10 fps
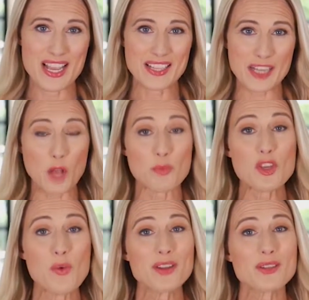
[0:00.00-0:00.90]
to help
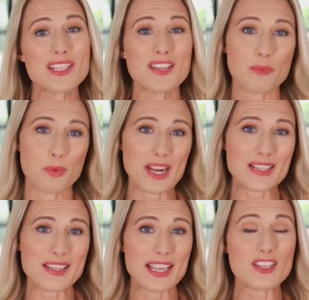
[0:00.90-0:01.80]
you understand the
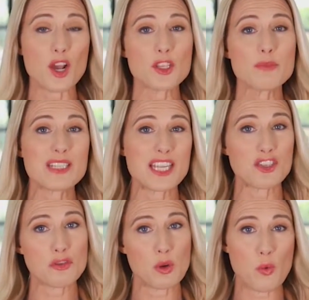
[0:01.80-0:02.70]
pricing and
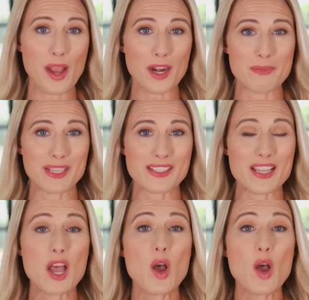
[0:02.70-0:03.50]
documentation requirements